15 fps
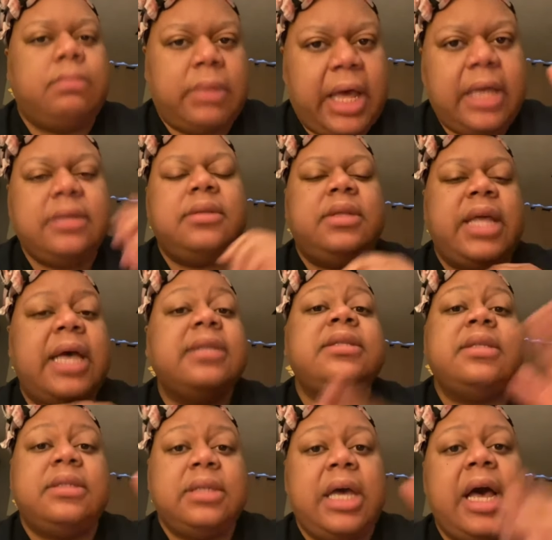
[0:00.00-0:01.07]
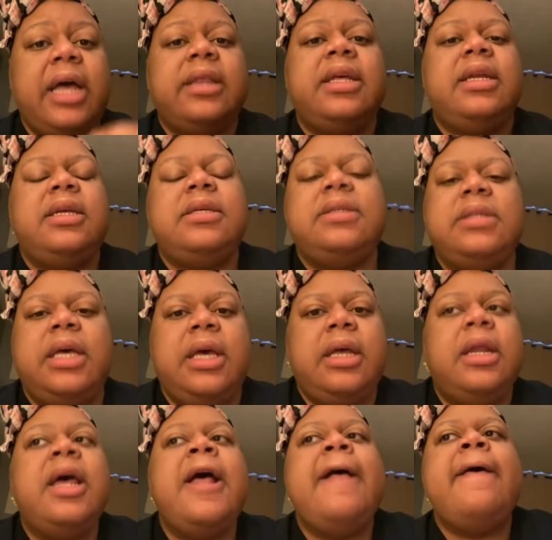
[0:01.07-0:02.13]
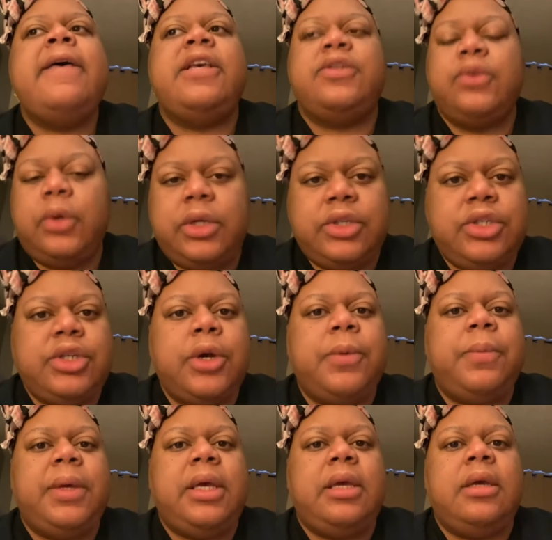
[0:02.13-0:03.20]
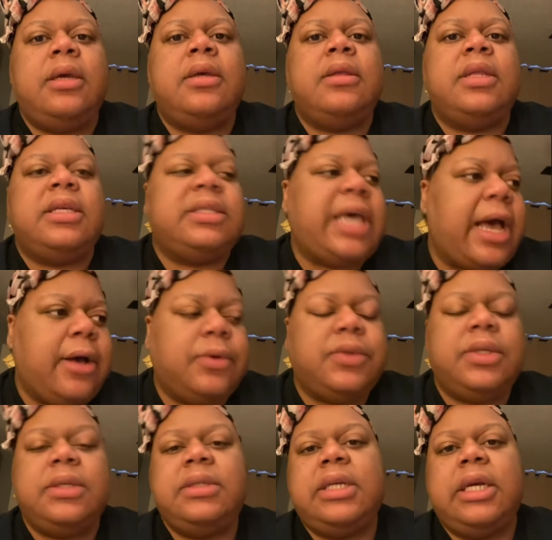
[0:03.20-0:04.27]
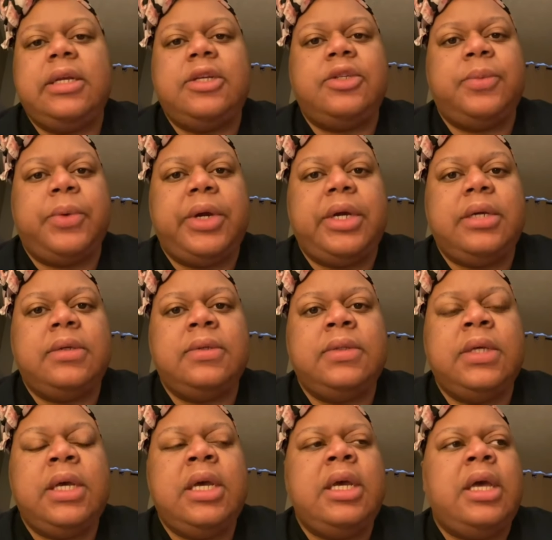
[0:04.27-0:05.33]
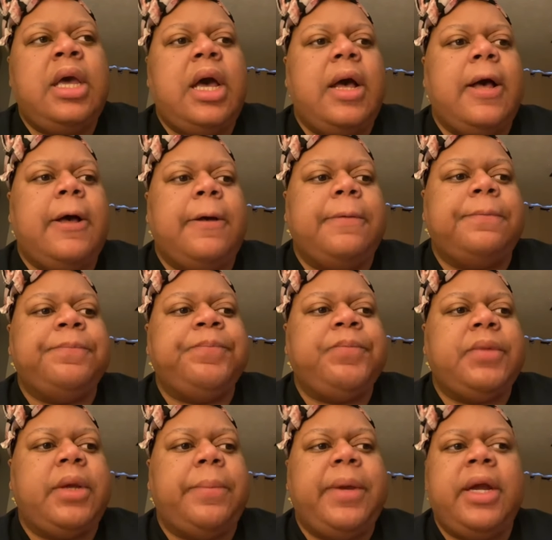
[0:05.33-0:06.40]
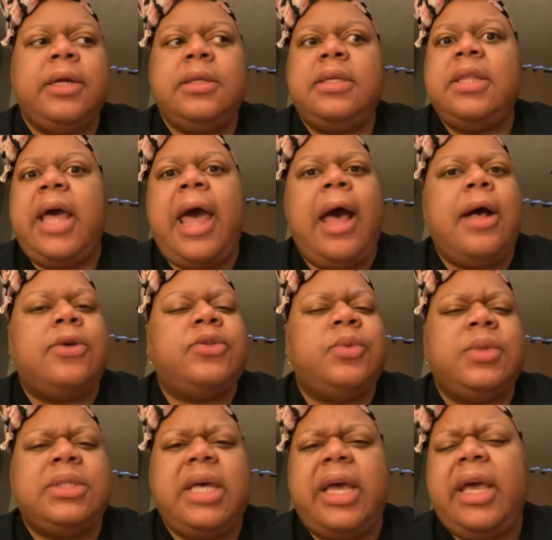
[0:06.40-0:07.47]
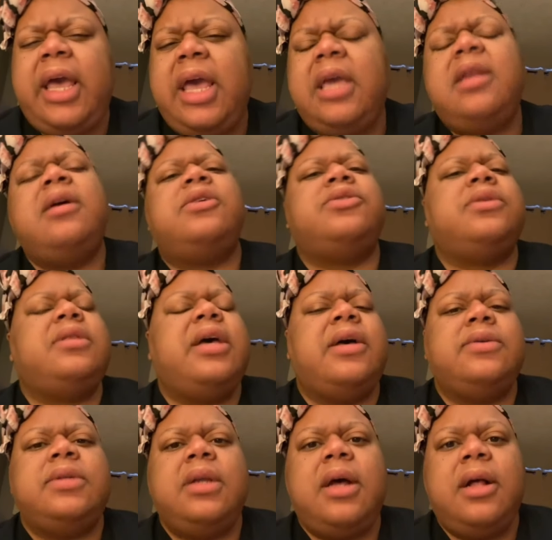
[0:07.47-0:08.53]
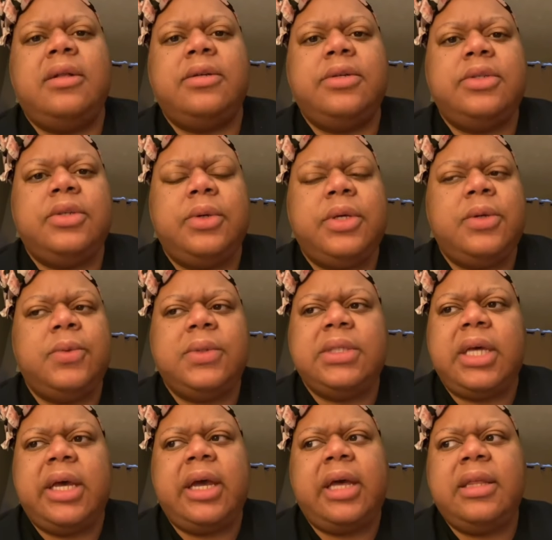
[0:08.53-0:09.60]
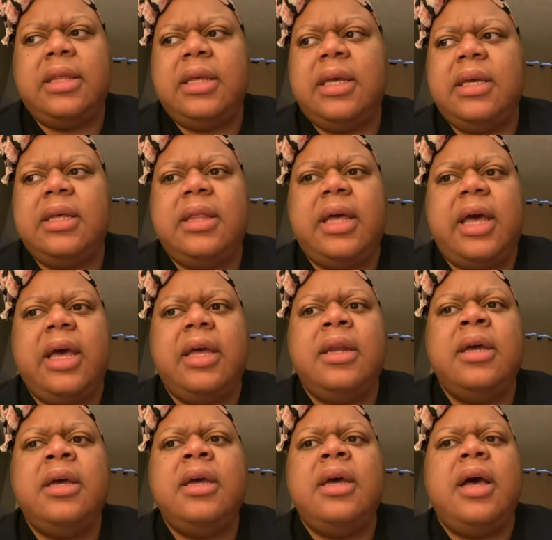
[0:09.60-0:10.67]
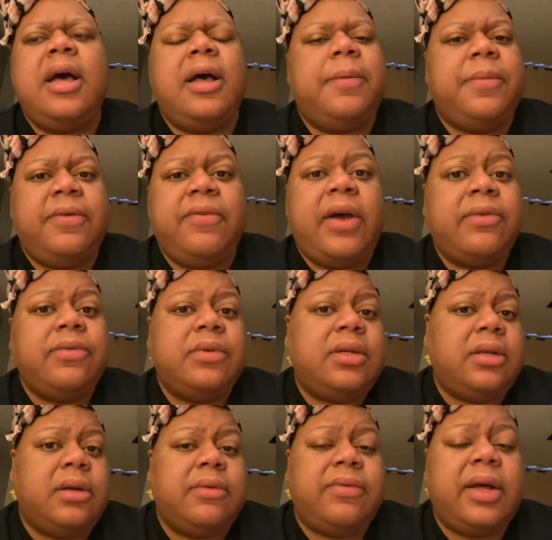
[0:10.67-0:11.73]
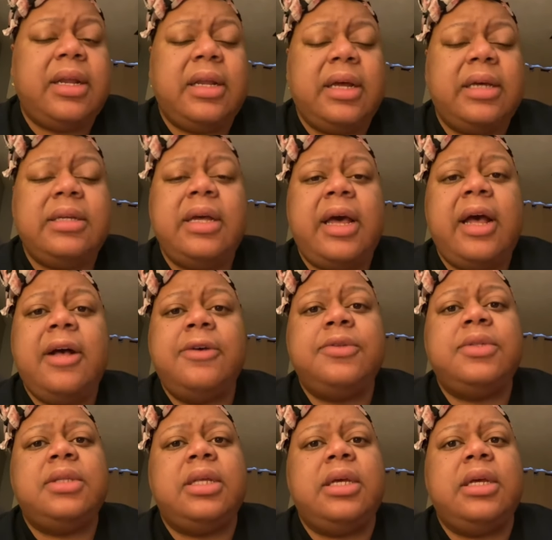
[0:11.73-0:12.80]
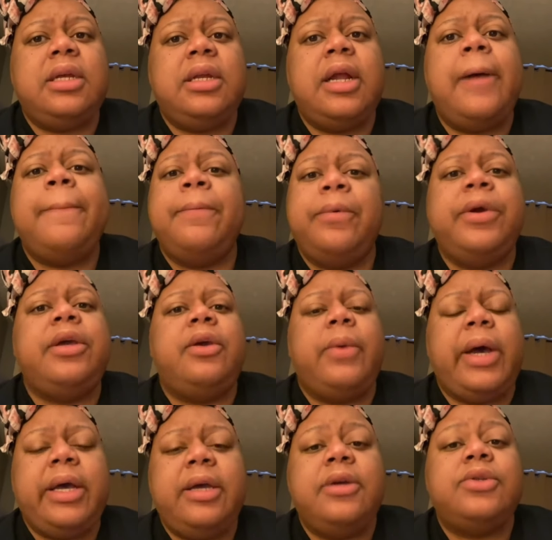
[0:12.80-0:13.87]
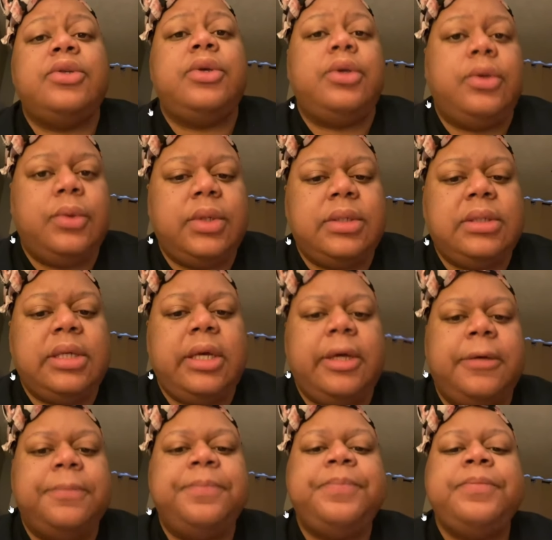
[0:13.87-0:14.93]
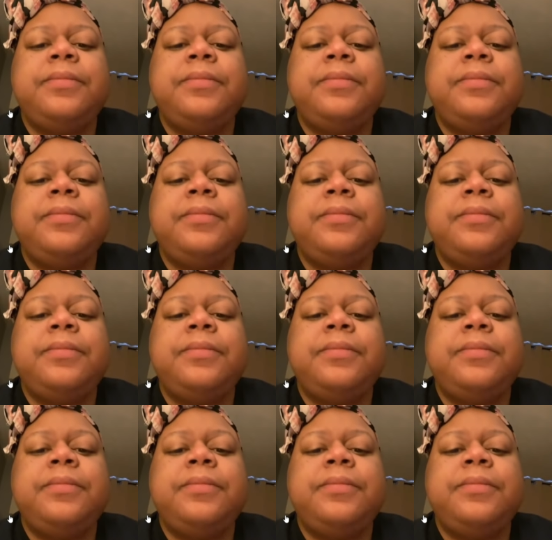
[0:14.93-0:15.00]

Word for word: That's, that's this Scott that he said is going to show me this house in Sandy Springs. Um, apparently the house was like $800,000. So he was like, I think that um, if I, you know, if I like the house, then I'm gonna bring you out here so you can see it.